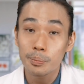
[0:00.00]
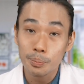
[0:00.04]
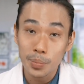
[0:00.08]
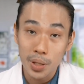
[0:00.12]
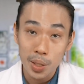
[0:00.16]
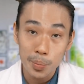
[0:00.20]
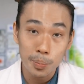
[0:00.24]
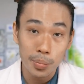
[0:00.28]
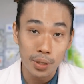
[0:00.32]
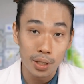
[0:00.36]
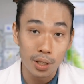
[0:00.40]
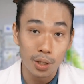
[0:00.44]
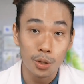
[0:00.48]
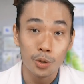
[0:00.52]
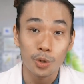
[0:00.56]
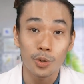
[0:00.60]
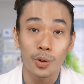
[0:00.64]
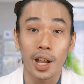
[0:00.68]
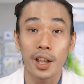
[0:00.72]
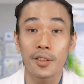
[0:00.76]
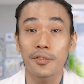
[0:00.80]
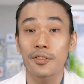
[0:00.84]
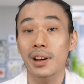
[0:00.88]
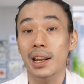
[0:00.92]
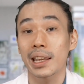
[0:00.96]
People who
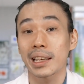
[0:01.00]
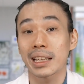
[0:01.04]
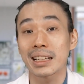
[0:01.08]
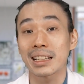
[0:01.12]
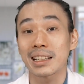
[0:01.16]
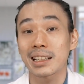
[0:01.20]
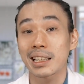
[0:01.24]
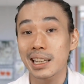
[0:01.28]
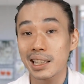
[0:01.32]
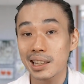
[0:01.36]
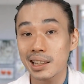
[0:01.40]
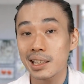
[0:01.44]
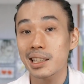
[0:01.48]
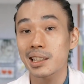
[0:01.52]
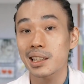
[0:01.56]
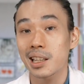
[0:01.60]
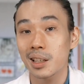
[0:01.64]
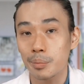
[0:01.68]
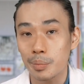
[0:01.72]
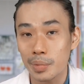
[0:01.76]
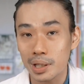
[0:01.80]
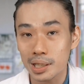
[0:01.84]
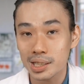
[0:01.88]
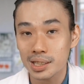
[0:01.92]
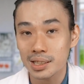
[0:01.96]
have like a kidney
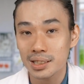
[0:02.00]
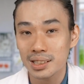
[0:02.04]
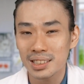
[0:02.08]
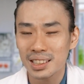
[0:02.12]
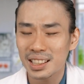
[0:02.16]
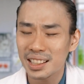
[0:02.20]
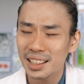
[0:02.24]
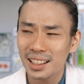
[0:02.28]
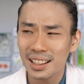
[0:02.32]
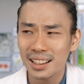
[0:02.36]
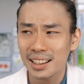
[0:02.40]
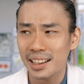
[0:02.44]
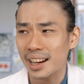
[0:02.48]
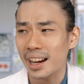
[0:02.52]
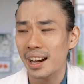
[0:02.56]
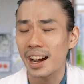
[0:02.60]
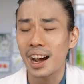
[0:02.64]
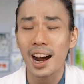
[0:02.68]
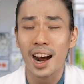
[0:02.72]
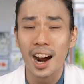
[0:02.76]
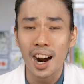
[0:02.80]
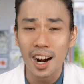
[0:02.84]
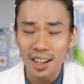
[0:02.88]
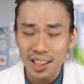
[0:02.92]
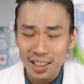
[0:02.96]
damage, they are like
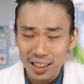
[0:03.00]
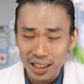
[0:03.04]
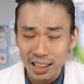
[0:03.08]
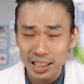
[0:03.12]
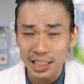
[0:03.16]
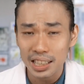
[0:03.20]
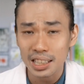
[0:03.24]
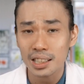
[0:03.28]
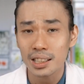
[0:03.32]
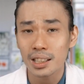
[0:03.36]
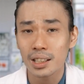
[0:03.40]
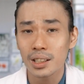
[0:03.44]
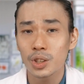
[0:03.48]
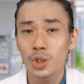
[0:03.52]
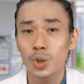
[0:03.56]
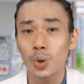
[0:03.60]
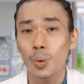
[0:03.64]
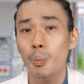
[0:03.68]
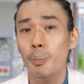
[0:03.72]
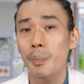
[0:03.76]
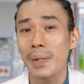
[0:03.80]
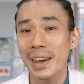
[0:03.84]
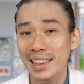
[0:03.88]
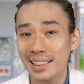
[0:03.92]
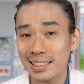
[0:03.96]
hardly to
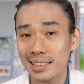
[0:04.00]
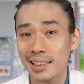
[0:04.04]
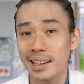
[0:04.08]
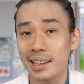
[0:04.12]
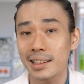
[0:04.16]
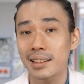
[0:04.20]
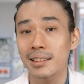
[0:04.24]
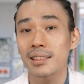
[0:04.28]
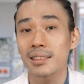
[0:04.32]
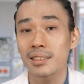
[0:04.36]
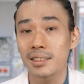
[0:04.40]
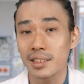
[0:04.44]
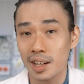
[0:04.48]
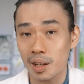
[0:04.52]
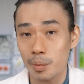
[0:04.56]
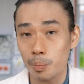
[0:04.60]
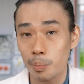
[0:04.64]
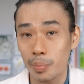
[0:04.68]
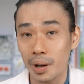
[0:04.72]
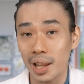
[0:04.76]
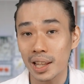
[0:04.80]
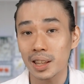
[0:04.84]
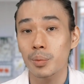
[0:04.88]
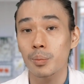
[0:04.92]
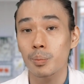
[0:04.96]
maintain their
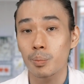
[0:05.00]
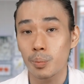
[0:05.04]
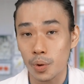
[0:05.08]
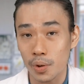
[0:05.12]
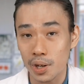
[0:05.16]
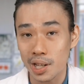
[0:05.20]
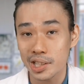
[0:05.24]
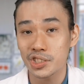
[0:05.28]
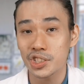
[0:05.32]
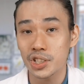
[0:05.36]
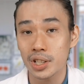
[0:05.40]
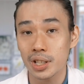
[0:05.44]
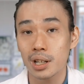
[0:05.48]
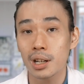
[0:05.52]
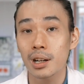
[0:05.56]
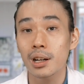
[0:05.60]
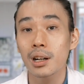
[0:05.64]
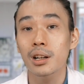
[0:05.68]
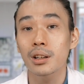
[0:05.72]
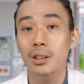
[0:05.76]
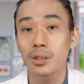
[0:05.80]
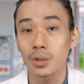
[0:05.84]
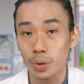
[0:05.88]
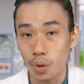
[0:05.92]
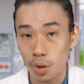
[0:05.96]
blood
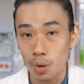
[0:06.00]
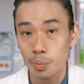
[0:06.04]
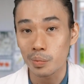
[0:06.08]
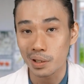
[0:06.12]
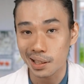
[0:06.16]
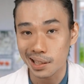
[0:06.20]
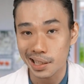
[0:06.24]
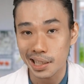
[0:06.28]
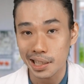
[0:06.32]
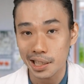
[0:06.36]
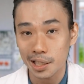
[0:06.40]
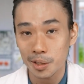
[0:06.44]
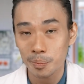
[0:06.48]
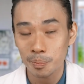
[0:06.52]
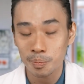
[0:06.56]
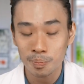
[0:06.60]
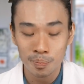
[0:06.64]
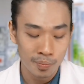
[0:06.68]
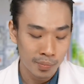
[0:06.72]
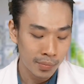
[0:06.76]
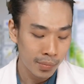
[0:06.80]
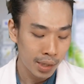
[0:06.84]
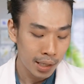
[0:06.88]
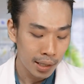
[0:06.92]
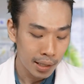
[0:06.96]
pressure normally.
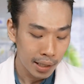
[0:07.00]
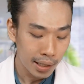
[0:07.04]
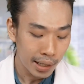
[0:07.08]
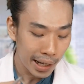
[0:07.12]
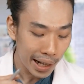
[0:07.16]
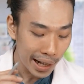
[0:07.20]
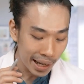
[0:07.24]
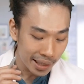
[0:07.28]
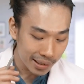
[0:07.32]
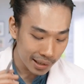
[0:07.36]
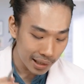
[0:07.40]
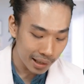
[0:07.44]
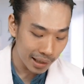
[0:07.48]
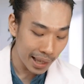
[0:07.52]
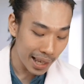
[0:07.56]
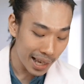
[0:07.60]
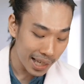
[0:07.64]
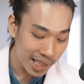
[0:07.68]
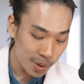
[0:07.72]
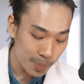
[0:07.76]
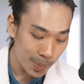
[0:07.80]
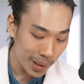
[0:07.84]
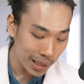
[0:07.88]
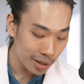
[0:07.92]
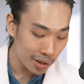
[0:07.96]
And the
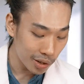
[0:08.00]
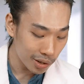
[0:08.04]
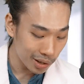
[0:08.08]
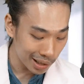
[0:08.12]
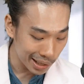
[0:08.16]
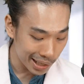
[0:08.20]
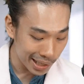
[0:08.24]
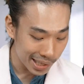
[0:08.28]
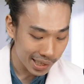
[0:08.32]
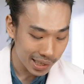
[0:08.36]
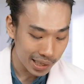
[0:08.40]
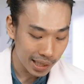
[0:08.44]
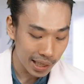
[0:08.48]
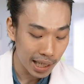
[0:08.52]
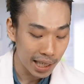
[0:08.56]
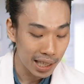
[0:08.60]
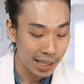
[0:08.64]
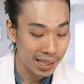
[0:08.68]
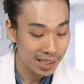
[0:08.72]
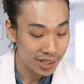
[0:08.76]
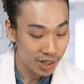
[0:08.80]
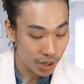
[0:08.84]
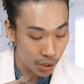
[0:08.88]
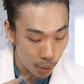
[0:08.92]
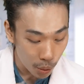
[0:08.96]
last but not least,
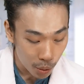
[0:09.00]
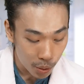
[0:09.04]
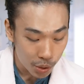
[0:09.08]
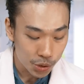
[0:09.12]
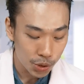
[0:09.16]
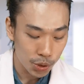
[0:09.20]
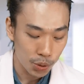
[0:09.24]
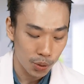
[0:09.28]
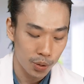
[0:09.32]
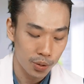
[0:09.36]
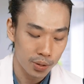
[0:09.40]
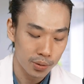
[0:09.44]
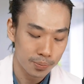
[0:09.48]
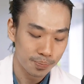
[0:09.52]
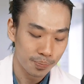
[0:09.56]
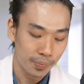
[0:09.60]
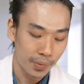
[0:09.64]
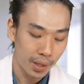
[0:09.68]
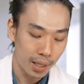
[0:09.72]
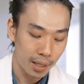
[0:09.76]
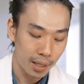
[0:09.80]
it's also